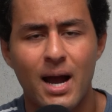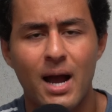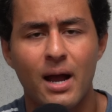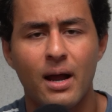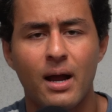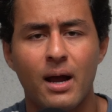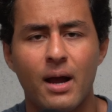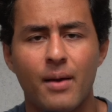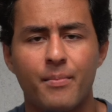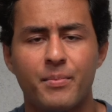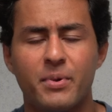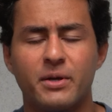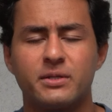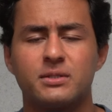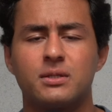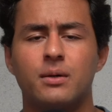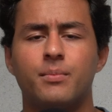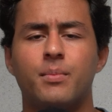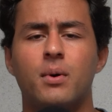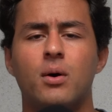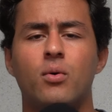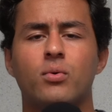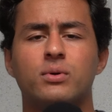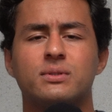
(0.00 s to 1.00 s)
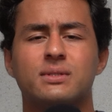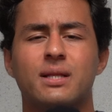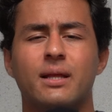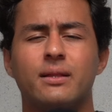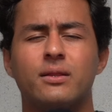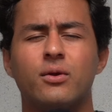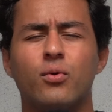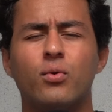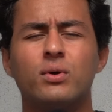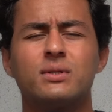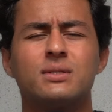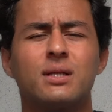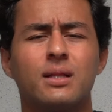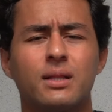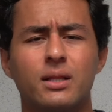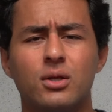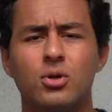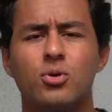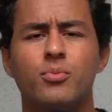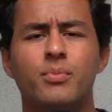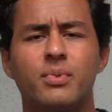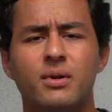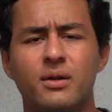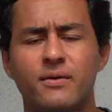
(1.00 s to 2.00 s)
I, I picked up on was that there was a
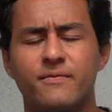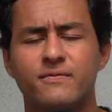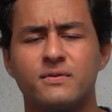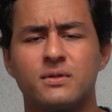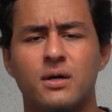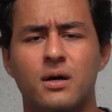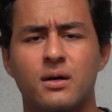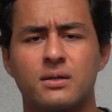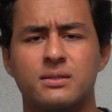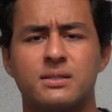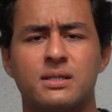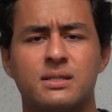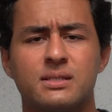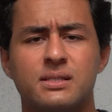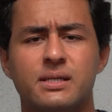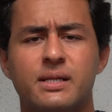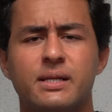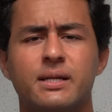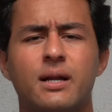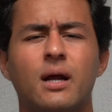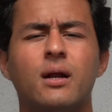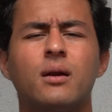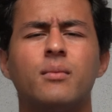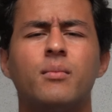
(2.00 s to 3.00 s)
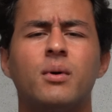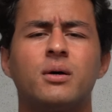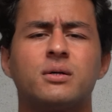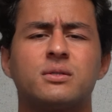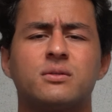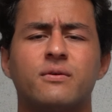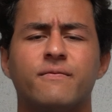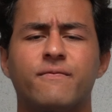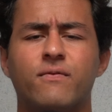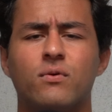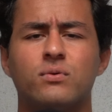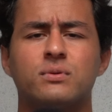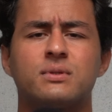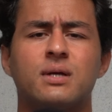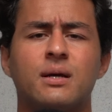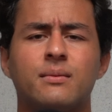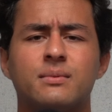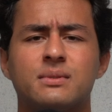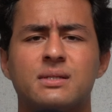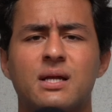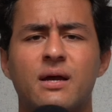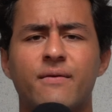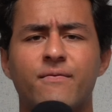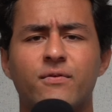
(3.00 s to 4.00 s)
little bit of toxicity, not amongst the full-time
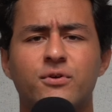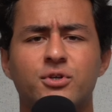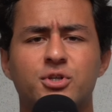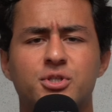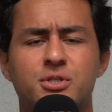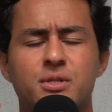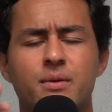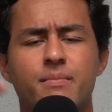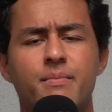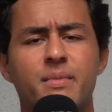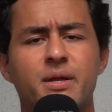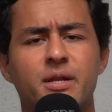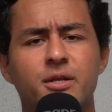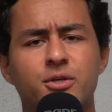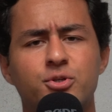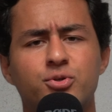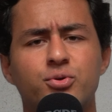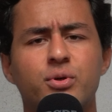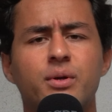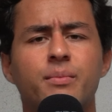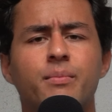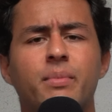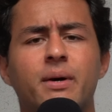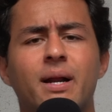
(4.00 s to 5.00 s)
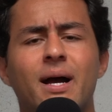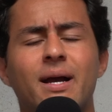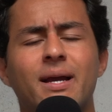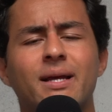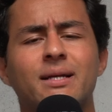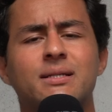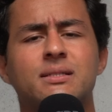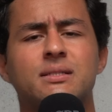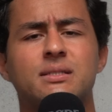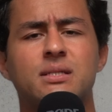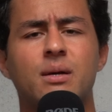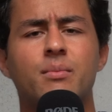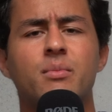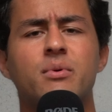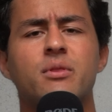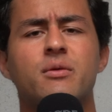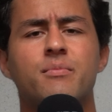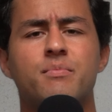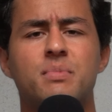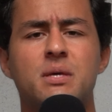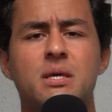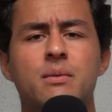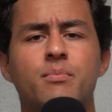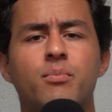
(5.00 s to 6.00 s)
staff or just the ministry, but I guess some of the
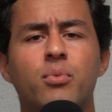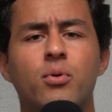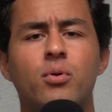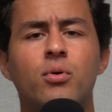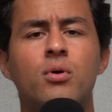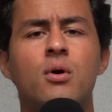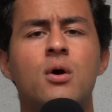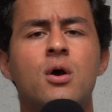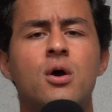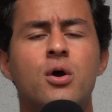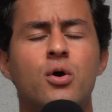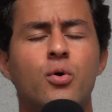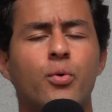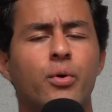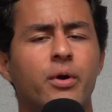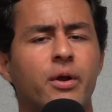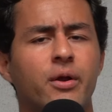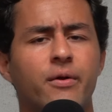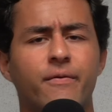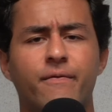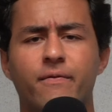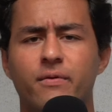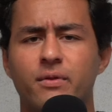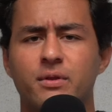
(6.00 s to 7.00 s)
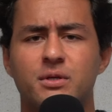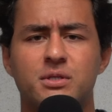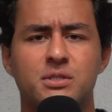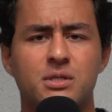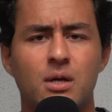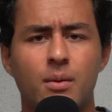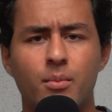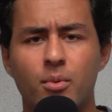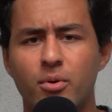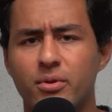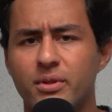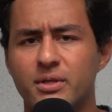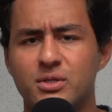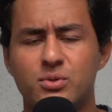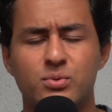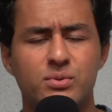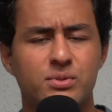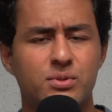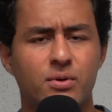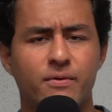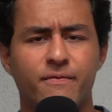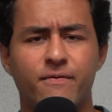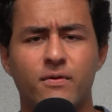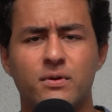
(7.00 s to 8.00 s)
people who were here for the summer, this
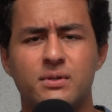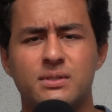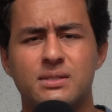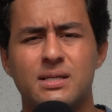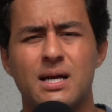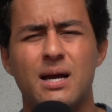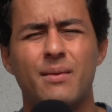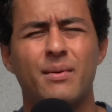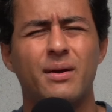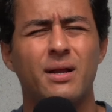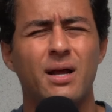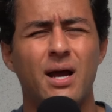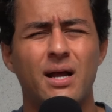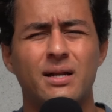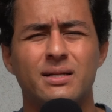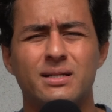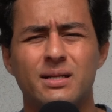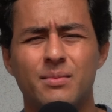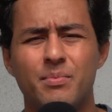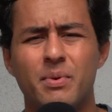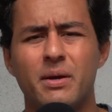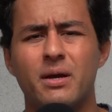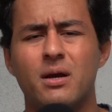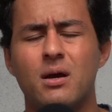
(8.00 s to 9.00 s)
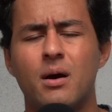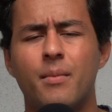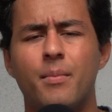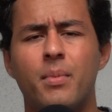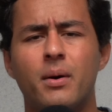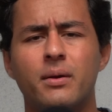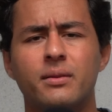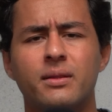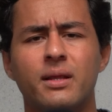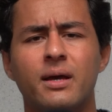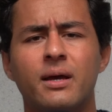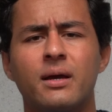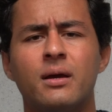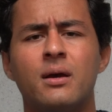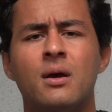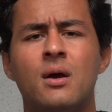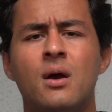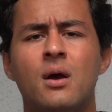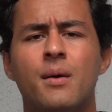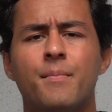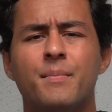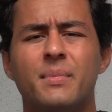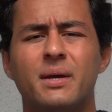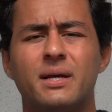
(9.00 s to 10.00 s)
was their first time. I, I did pick up on that
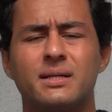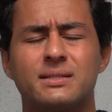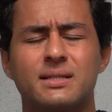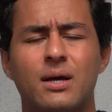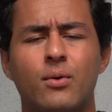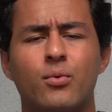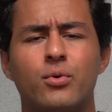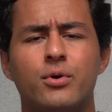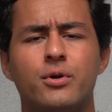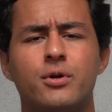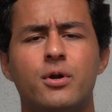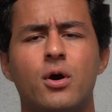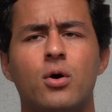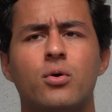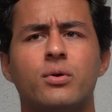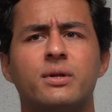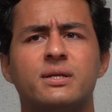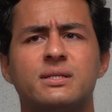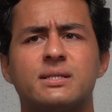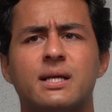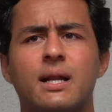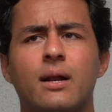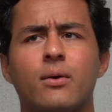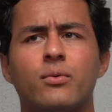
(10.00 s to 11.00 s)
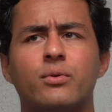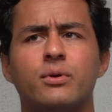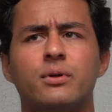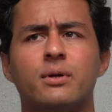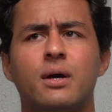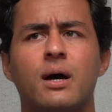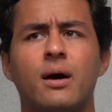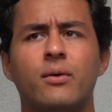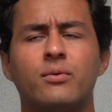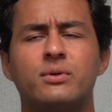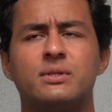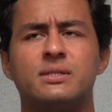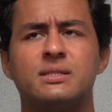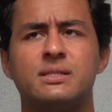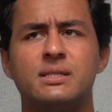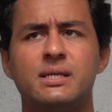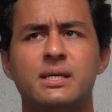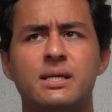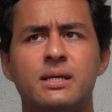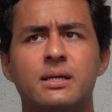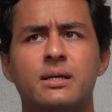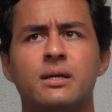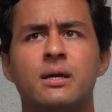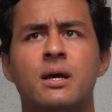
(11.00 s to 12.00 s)
because I would notice and I would I would
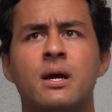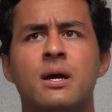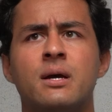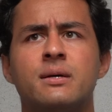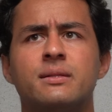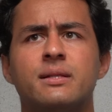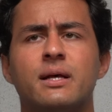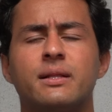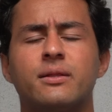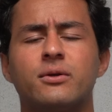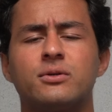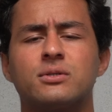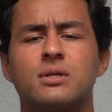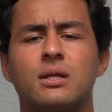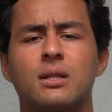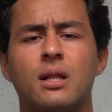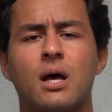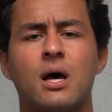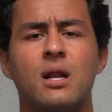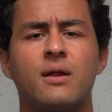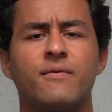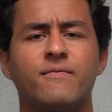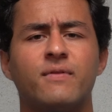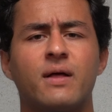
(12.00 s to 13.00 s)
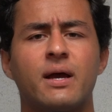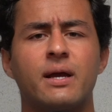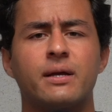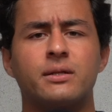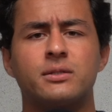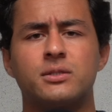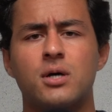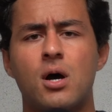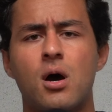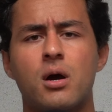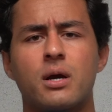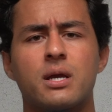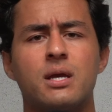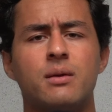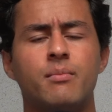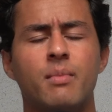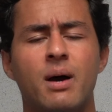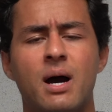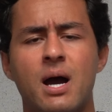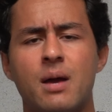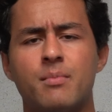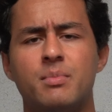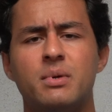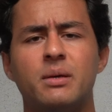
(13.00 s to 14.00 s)
see that there's a lot of like talking
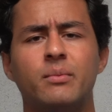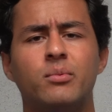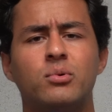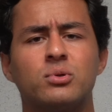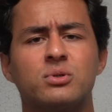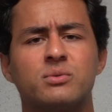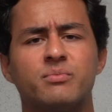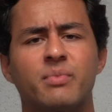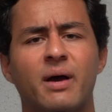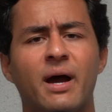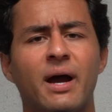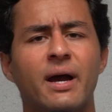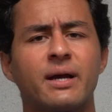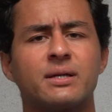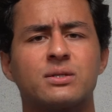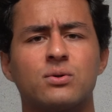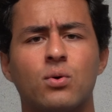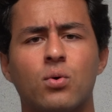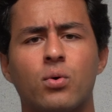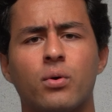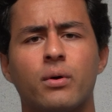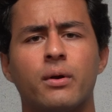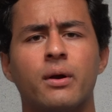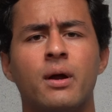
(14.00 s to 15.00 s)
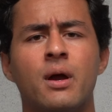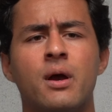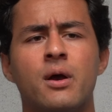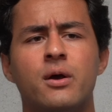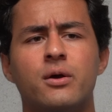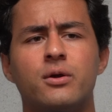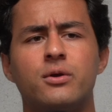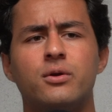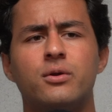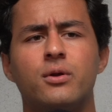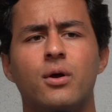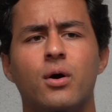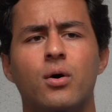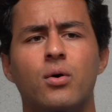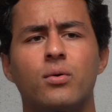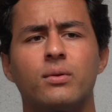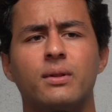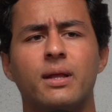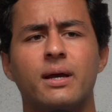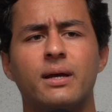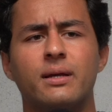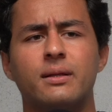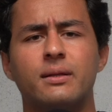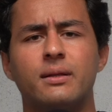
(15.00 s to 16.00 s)
behind people's backs or you know
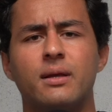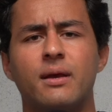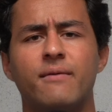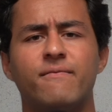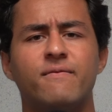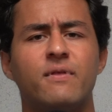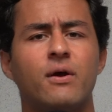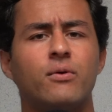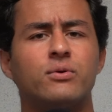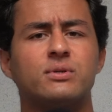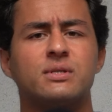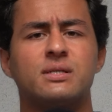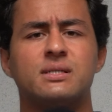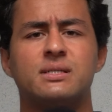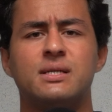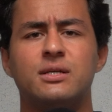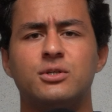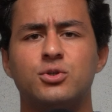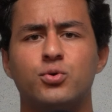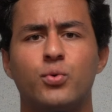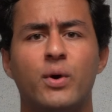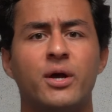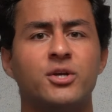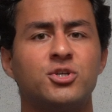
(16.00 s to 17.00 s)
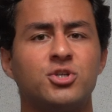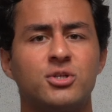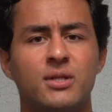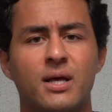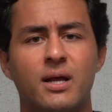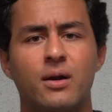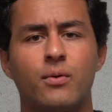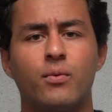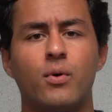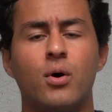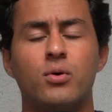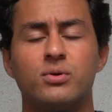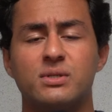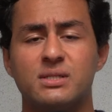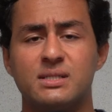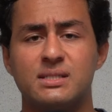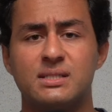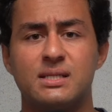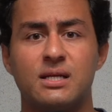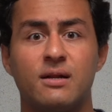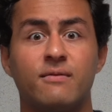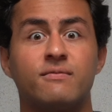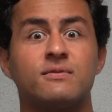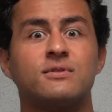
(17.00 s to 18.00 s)
like if there was a situation that arose
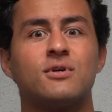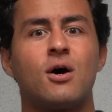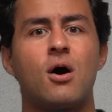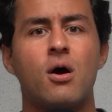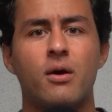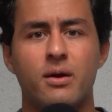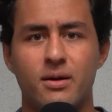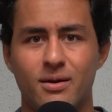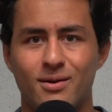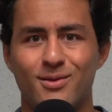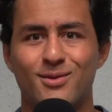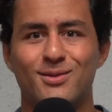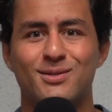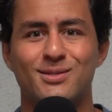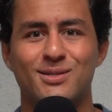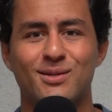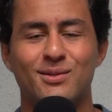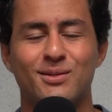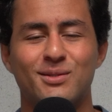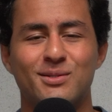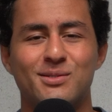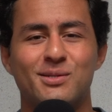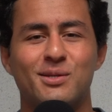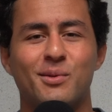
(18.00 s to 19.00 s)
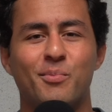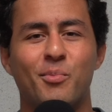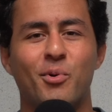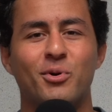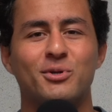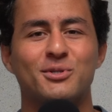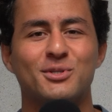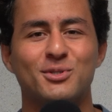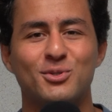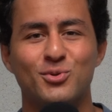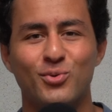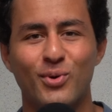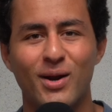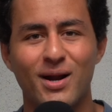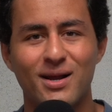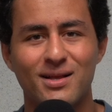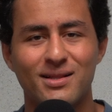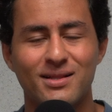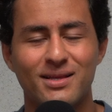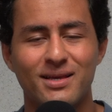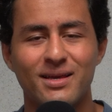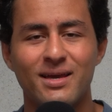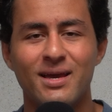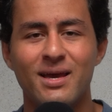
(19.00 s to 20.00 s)
instead of talking to the to the person
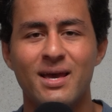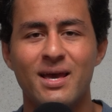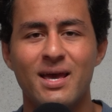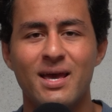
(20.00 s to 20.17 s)
directly